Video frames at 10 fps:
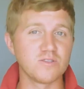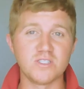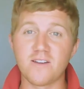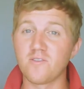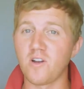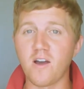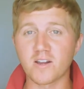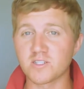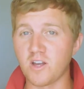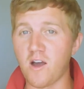was never
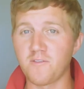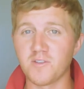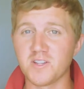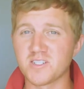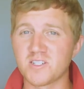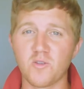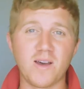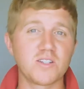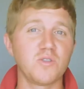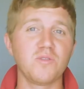actually offered this until
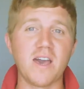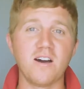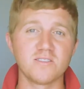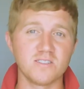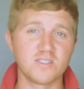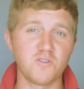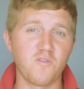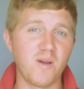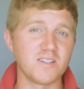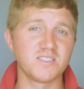about 2000. So
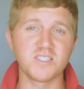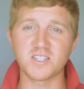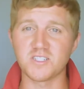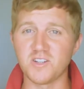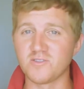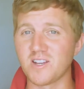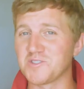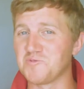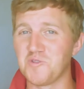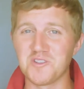for about six years,
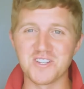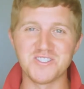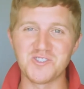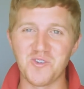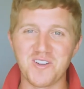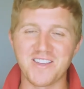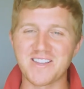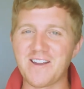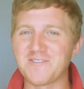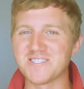I was really enjoying
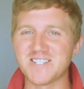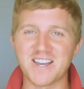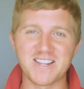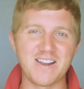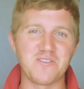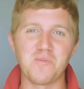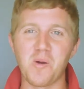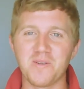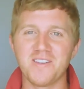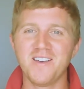like every second, every
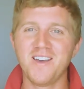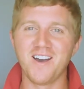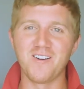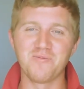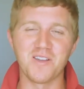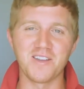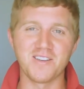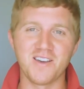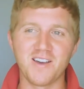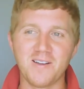moment of
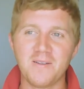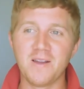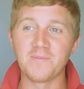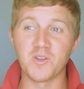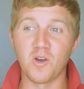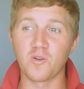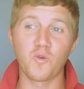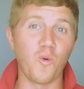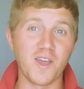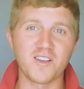playing, uh, you know,
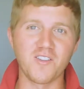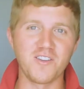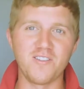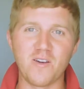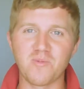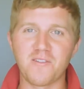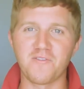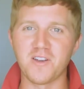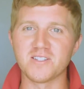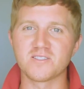Quake on the internet with my
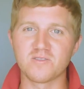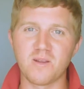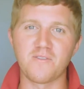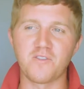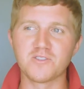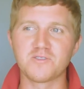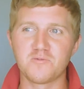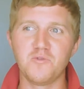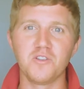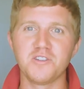friends. It was my
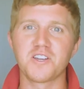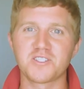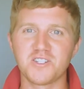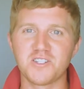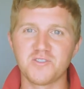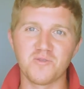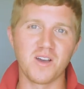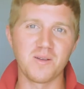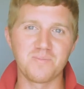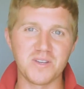first real addiction
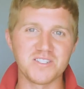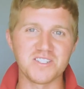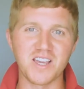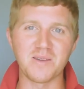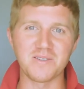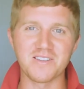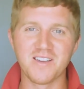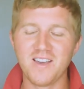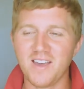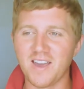to uh, PC gaming.
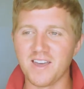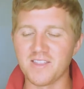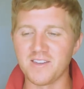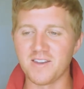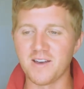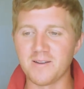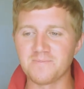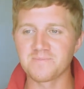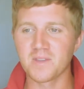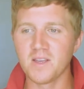And then,
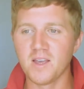uh,